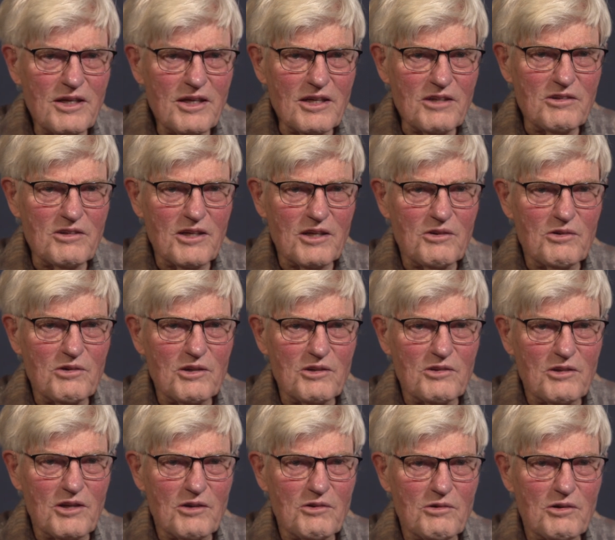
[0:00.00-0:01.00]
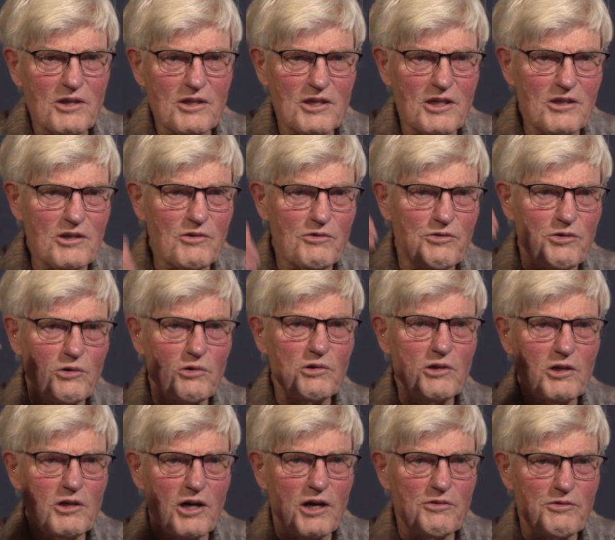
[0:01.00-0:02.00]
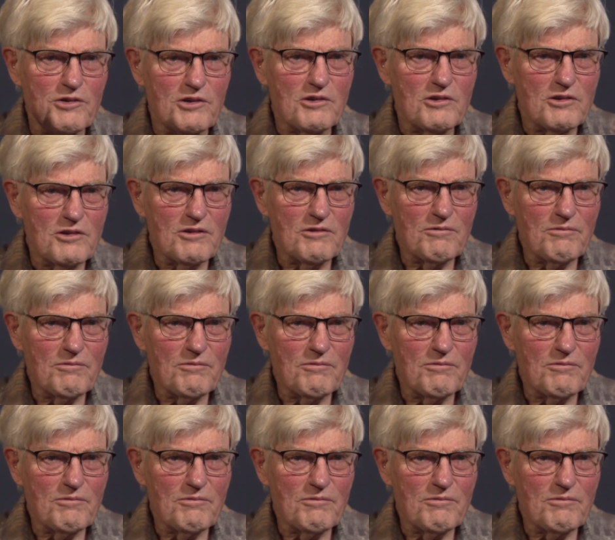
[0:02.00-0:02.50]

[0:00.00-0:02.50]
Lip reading: etc., etc. And then you phone the office